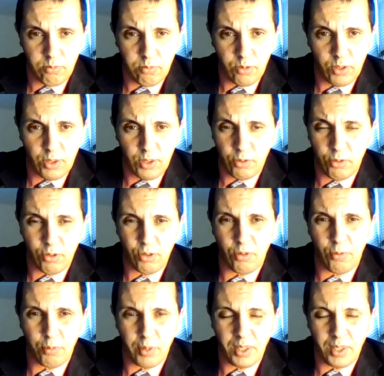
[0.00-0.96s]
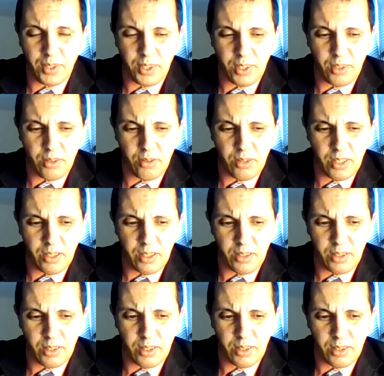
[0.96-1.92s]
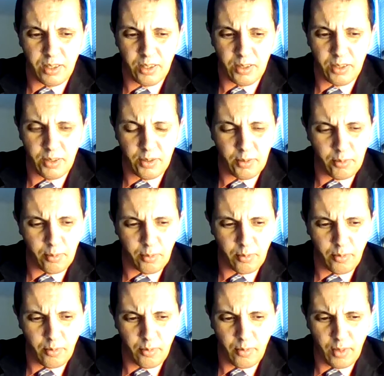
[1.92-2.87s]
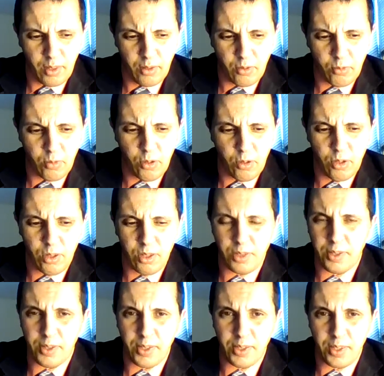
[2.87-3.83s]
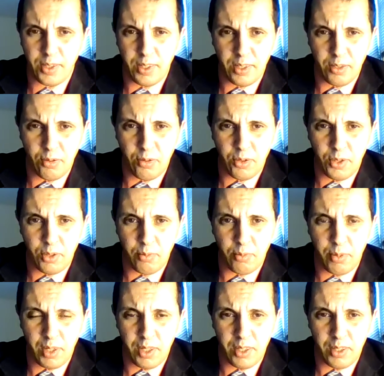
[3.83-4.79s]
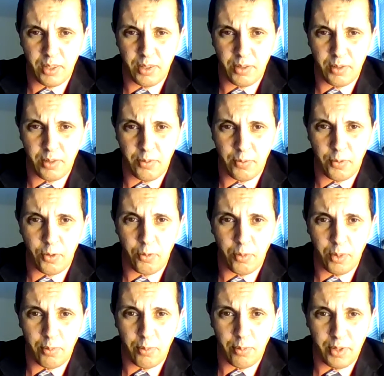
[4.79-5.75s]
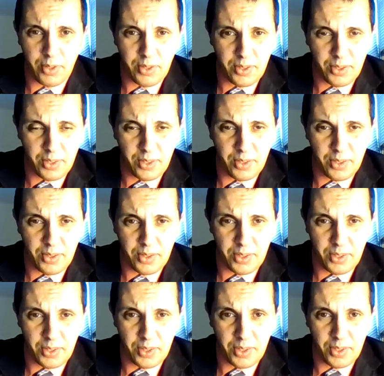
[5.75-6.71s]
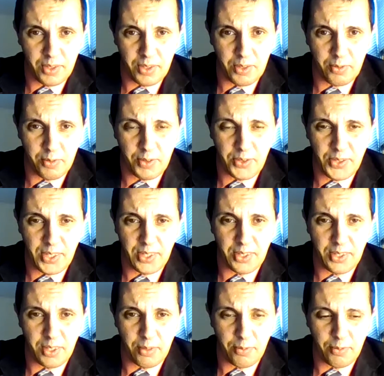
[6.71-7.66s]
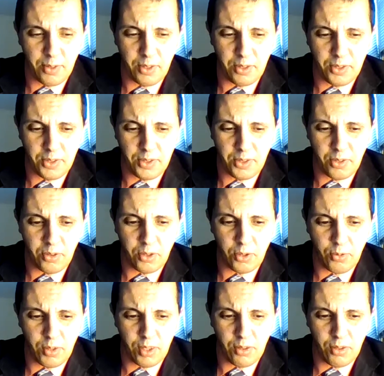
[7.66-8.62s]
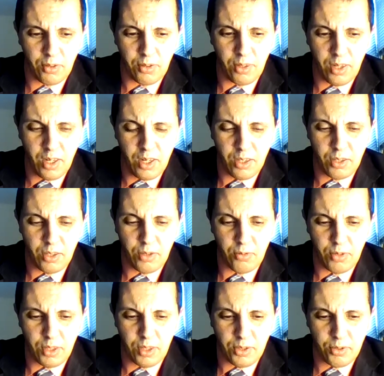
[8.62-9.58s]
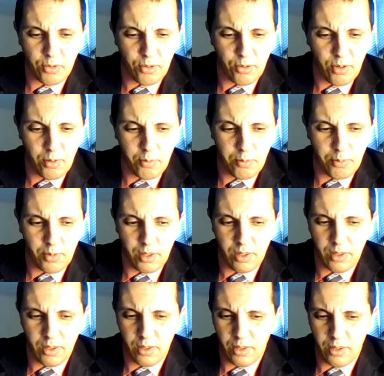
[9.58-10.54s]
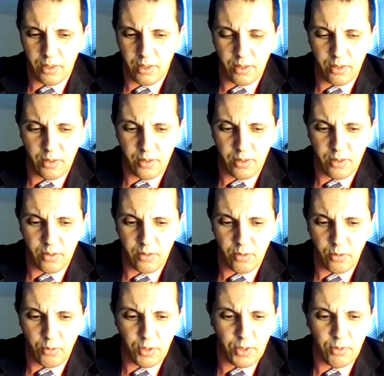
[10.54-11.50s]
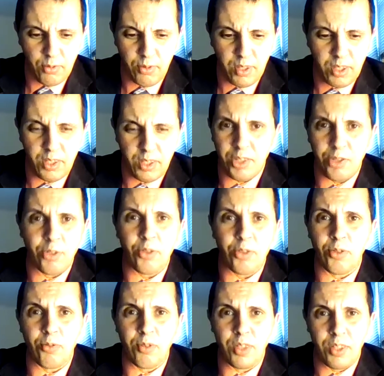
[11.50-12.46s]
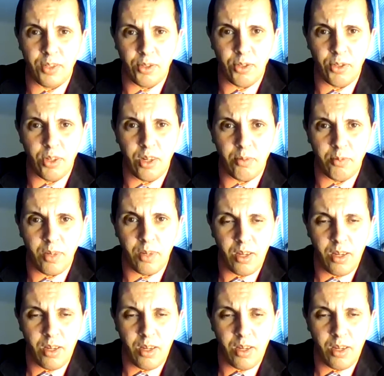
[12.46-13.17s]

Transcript: the situation of Mexico and the words used by former President Vicente Fox on Twitter towards Trump, who is really just doing his job,